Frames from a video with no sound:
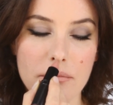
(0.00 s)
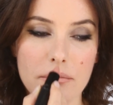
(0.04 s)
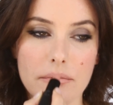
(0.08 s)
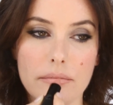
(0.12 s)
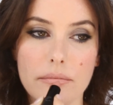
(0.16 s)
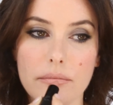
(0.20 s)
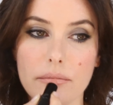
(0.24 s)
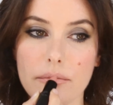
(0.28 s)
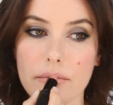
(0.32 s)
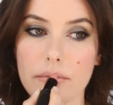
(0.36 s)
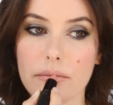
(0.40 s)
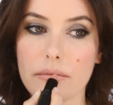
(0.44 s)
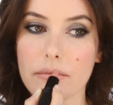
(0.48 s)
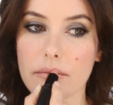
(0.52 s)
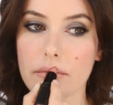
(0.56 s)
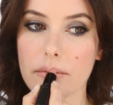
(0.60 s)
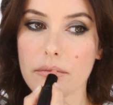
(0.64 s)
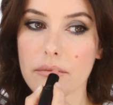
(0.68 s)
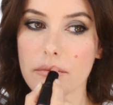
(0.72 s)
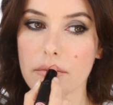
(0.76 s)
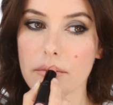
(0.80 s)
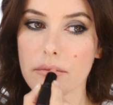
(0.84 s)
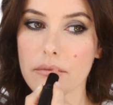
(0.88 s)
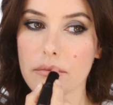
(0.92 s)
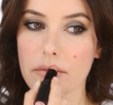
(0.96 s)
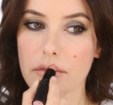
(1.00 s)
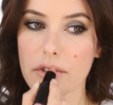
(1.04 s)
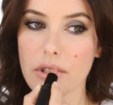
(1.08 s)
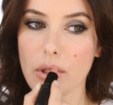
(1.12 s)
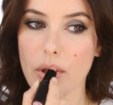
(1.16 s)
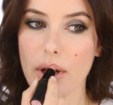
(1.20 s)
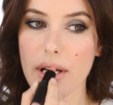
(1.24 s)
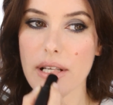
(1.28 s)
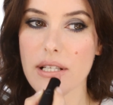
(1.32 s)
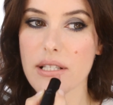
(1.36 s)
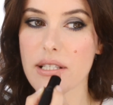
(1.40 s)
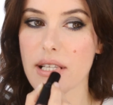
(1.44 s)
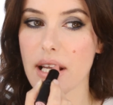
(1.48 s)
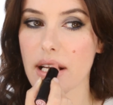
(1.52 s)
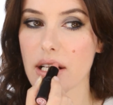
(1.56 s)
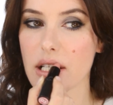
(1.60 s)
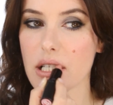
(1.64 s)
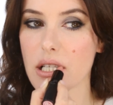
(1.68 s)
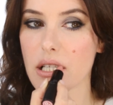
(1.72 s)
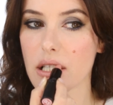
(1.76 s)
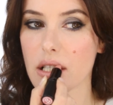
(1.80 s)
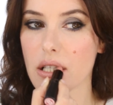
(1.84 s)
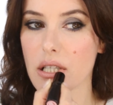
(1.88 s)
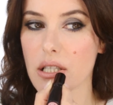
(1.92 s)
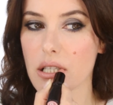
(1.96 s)
It's quite
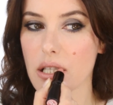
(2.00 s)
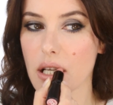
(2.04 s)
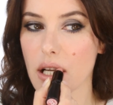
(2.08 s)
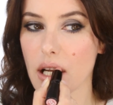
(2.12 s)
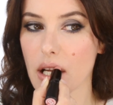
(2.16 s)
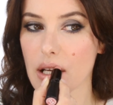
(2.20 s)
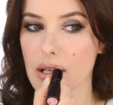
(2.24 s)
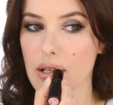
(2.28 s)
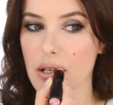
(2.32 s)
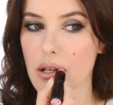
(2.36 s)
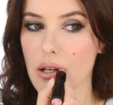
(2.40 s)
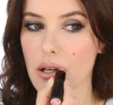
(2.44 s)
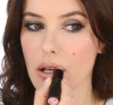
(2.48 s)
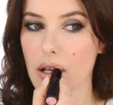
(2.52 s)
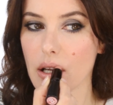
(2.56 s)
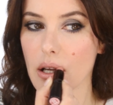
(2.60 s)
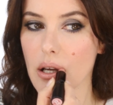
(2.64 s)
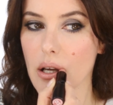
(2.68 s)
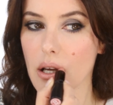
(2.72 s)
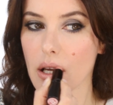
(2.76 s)
scented, this collection.